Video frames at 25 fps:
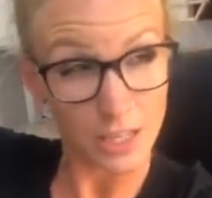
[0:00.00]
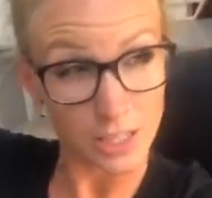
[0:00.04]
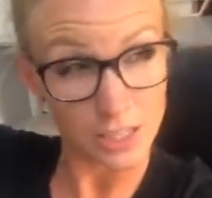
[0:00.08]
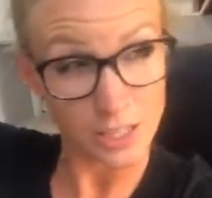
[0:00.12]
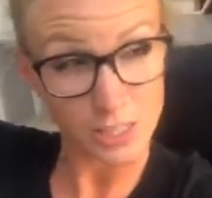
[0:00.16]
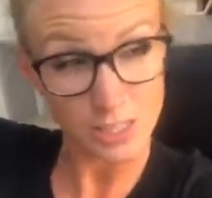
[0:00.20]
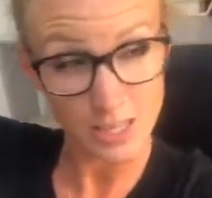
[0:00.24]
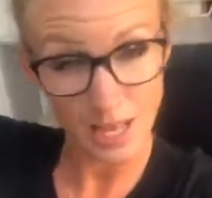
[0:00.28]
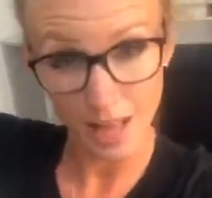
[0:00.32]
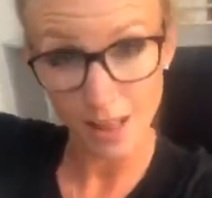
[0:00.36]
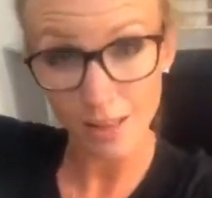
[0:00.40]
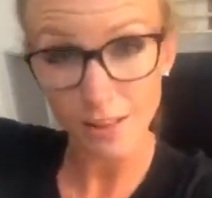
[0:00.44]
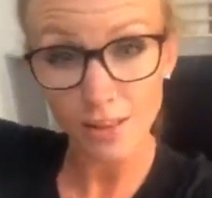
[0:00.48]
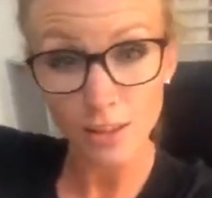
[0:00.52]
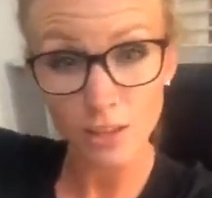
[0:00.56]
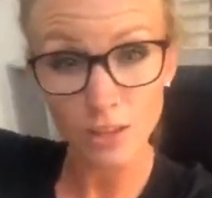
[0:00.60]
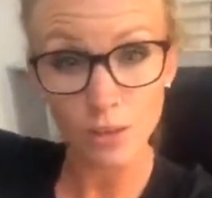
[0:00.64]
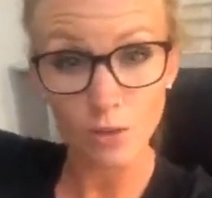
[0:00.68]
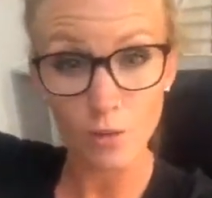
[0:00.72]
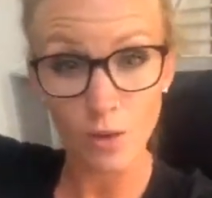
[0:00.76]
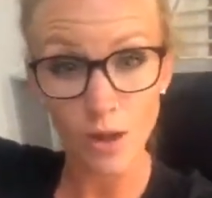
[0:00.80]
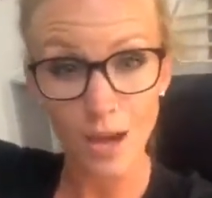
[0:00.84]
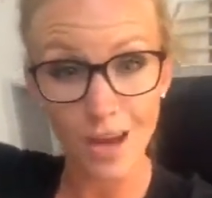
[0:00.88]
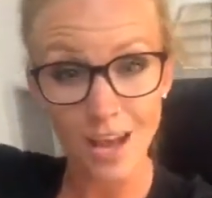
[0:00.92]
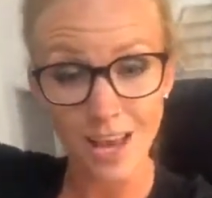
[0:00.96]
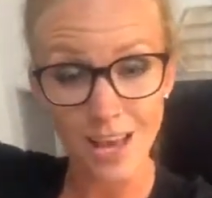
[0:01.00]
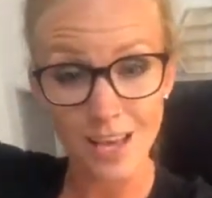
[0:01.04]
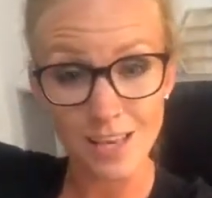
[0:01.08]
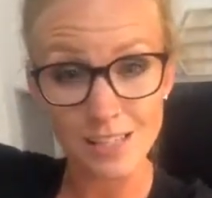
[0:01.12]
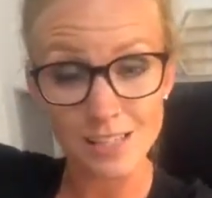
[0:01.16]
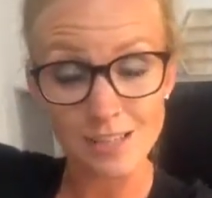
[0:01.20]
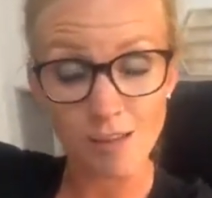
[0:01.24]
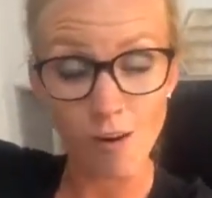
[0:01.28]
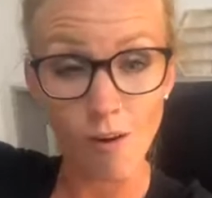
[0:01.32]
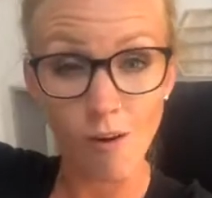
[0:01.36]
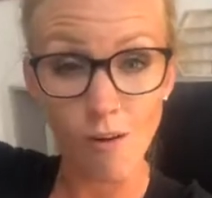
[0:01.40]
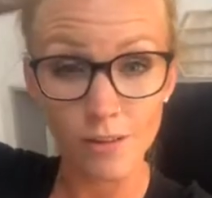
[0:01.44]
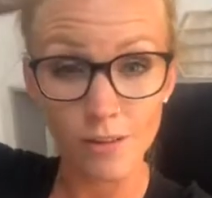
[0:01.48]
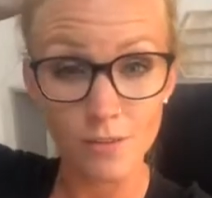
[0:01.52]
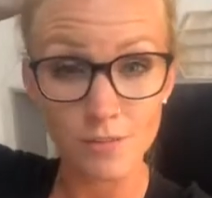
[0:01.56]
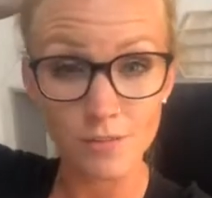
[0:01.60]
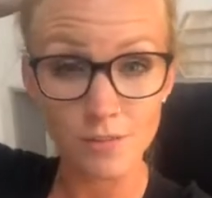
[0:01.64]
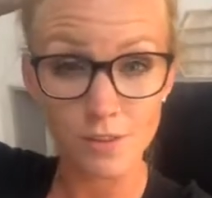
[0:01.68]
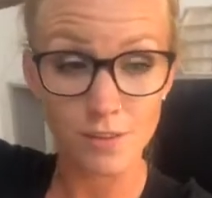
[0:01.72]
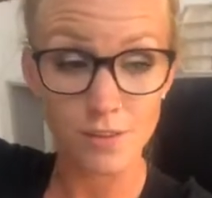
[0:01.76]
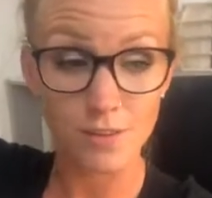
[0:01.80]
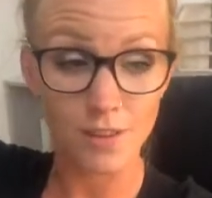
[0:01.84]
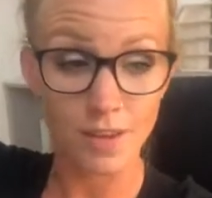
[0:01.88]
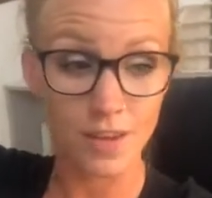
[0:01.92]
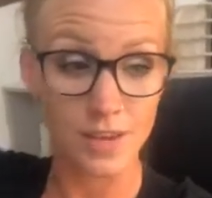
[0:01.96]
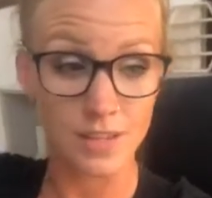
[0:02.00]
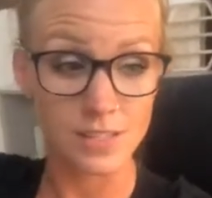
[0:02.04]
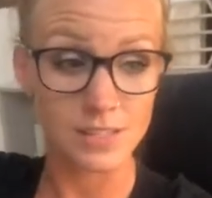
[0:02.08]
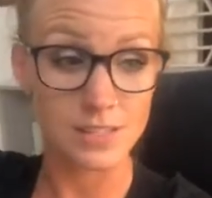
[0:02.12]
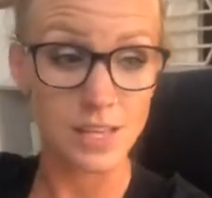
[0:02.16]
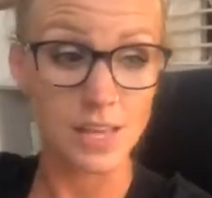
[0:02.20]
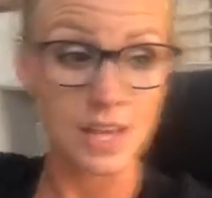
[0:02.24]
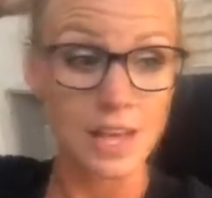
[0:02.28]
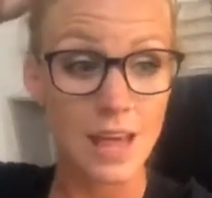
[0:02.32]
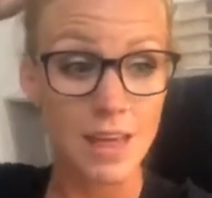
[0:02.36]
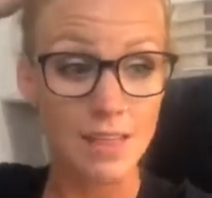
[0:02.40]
telling you guys all of the things